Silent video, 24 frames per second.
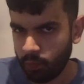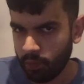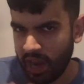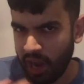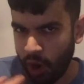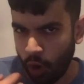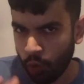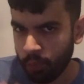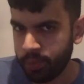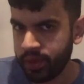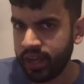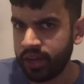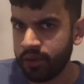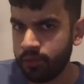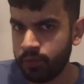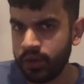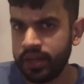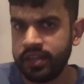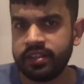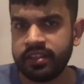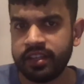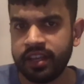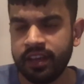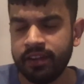albeit
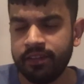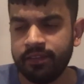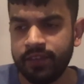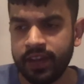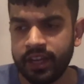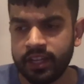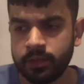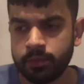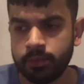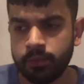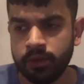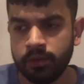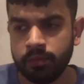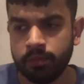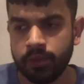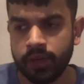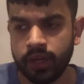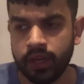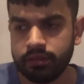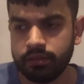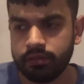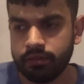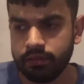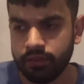risky investment,
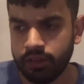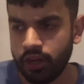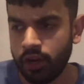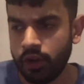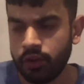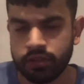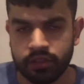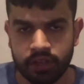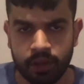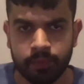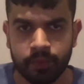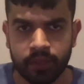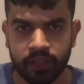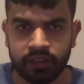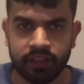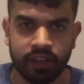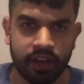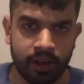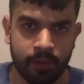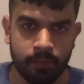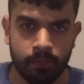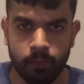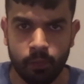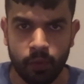but you know something that
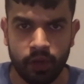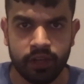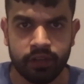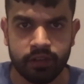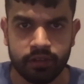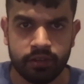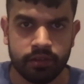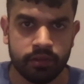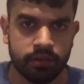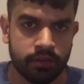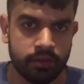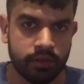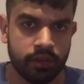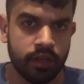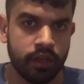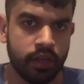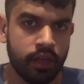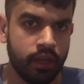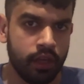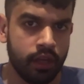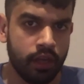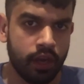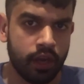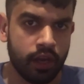I'm willing to
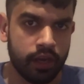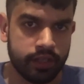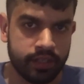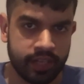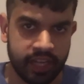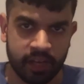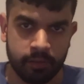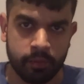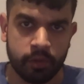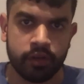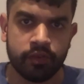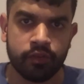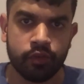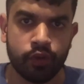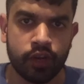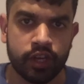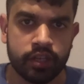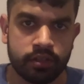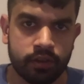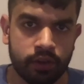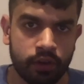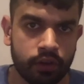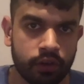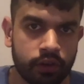uh, take a bit of a
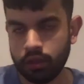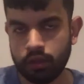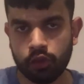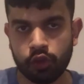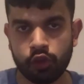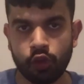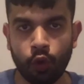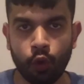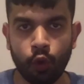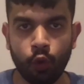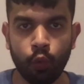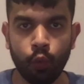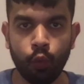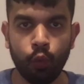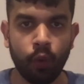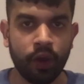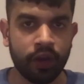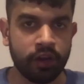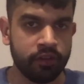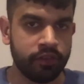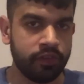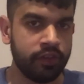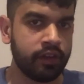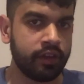risk on. So,
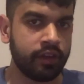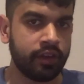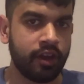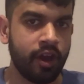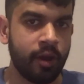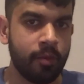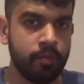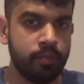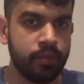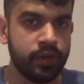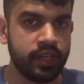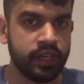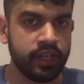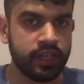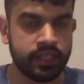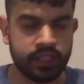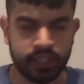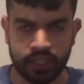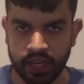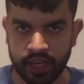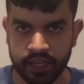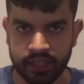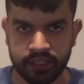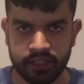one of the company's
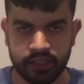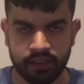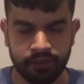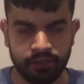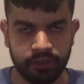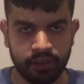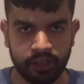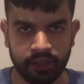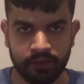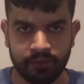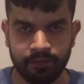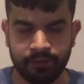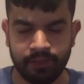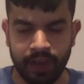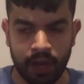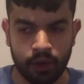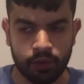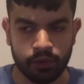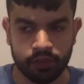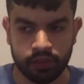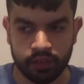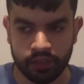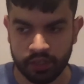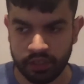scientific
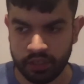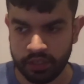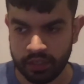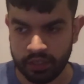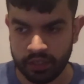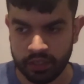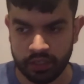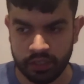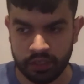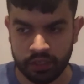founders,